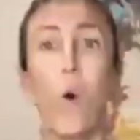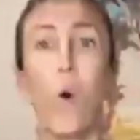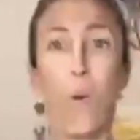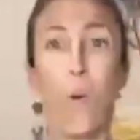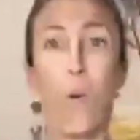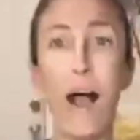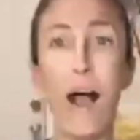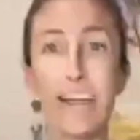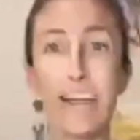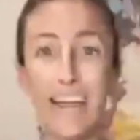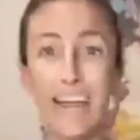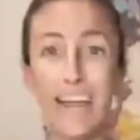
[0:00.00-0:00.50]

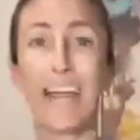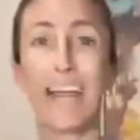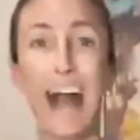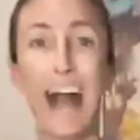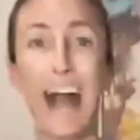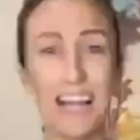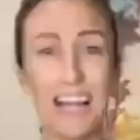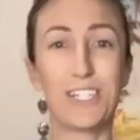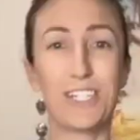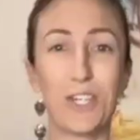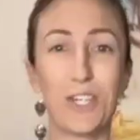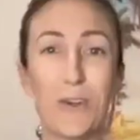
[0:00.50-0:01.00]
Why
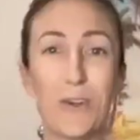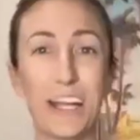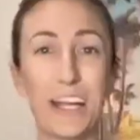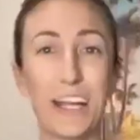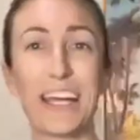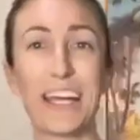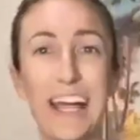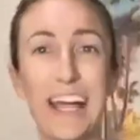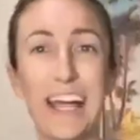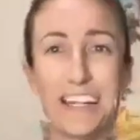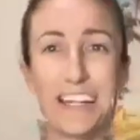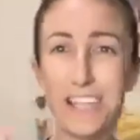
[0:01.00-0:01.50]
can't I do
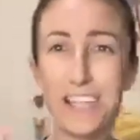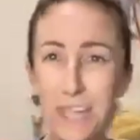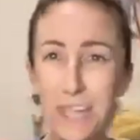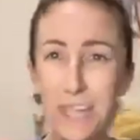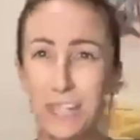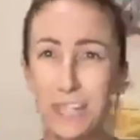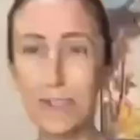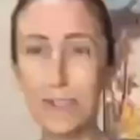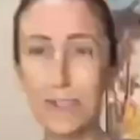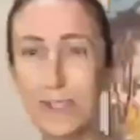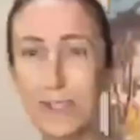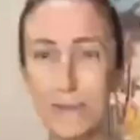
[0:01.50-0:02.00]
it? Can I
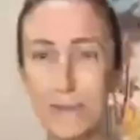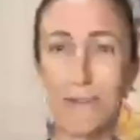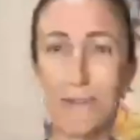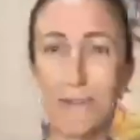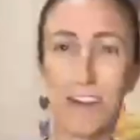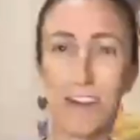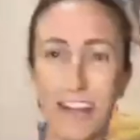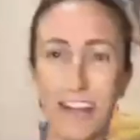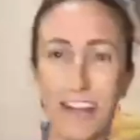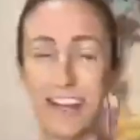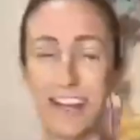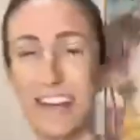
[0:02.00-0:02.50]
shake you this
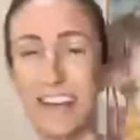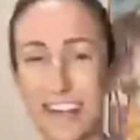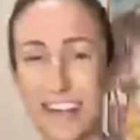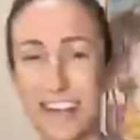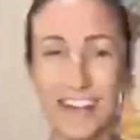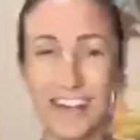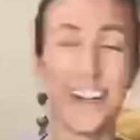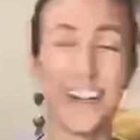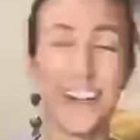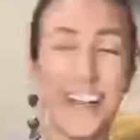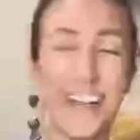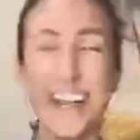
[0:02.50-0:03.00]
morning
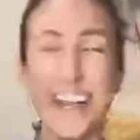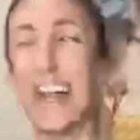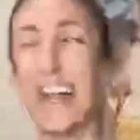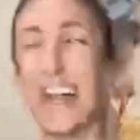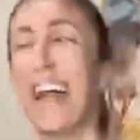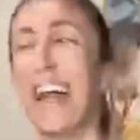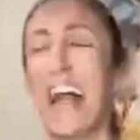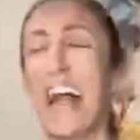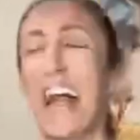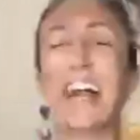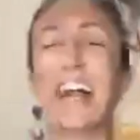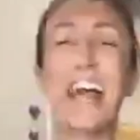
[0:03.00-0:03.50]

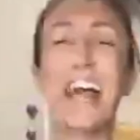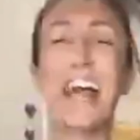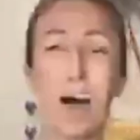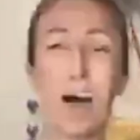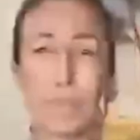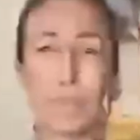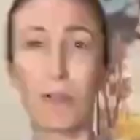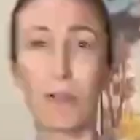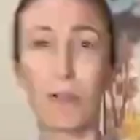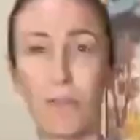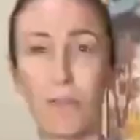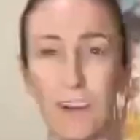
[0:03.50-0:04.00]
and
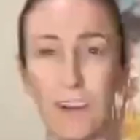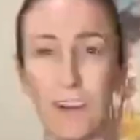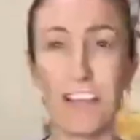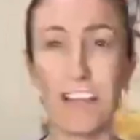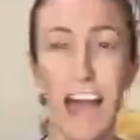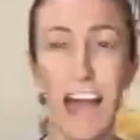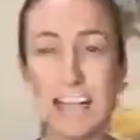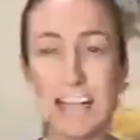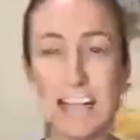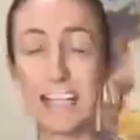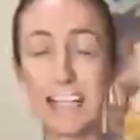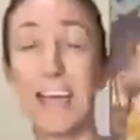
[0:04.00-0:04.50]
help you
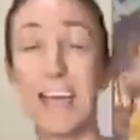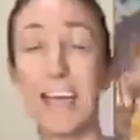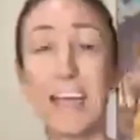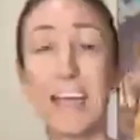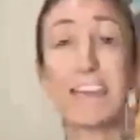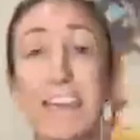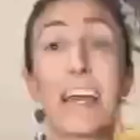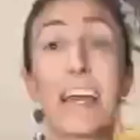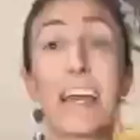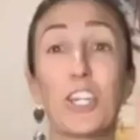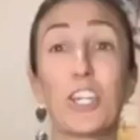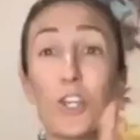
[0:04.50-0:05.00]
realize
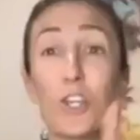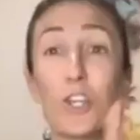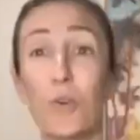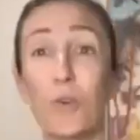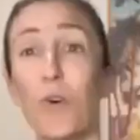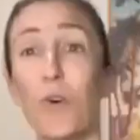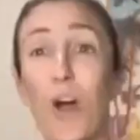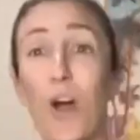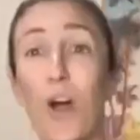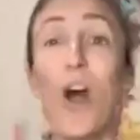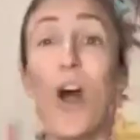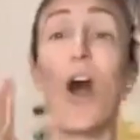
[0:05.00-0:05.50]
that
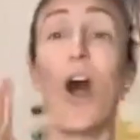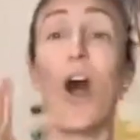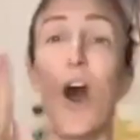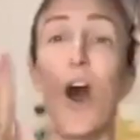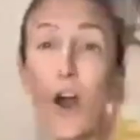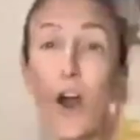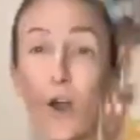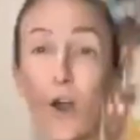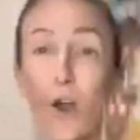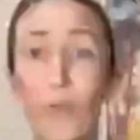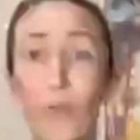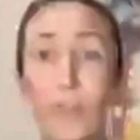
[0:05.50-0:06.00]
you
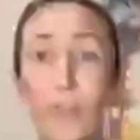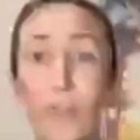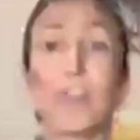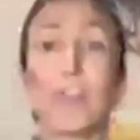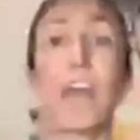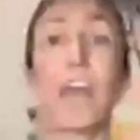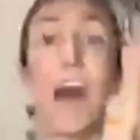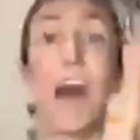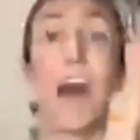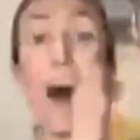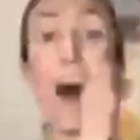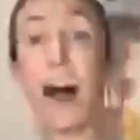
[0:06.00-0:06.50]
are
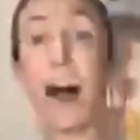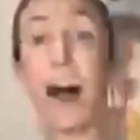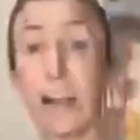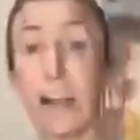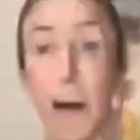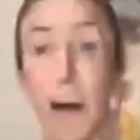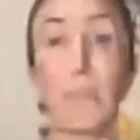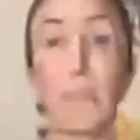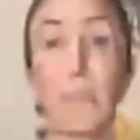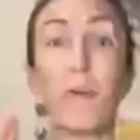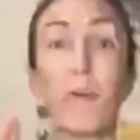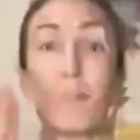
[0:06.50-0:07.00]
only a
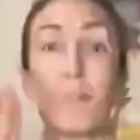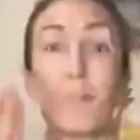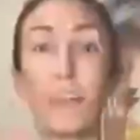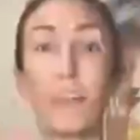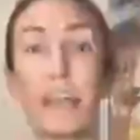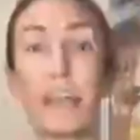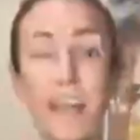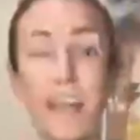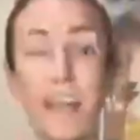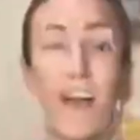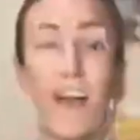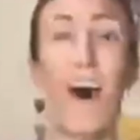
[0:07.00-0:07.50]
couple
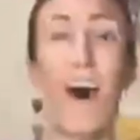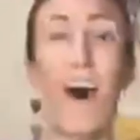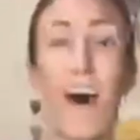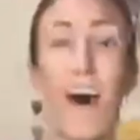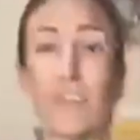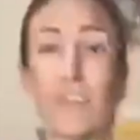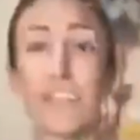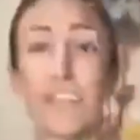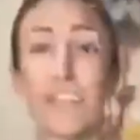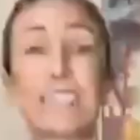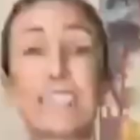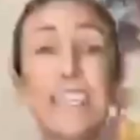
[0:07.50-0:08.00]
feet
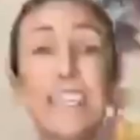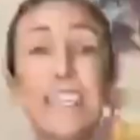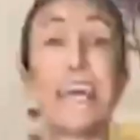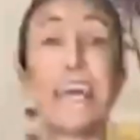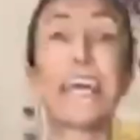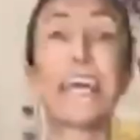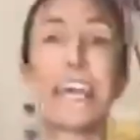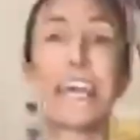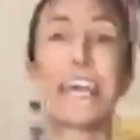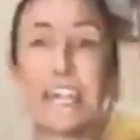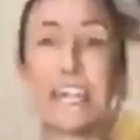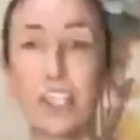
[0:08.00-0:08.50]
on this
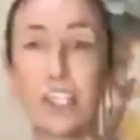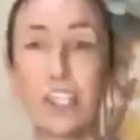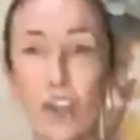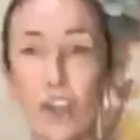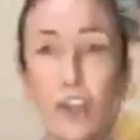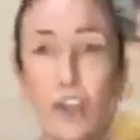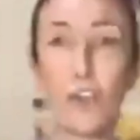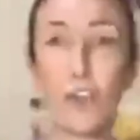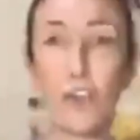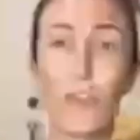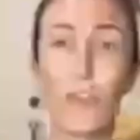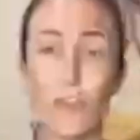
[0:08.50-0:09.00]

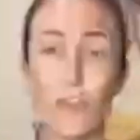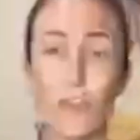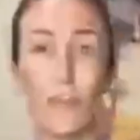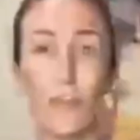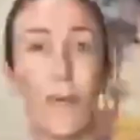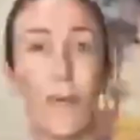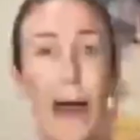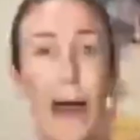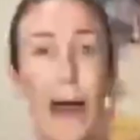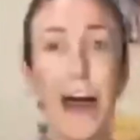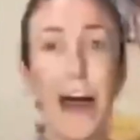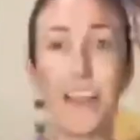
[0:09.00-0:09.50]
eternal
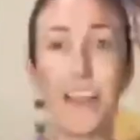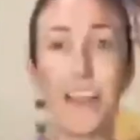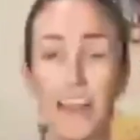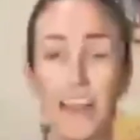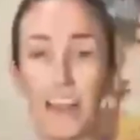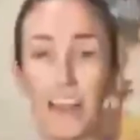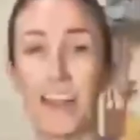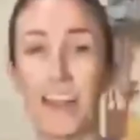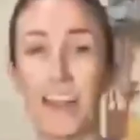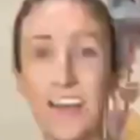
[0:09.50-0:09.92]
footpath?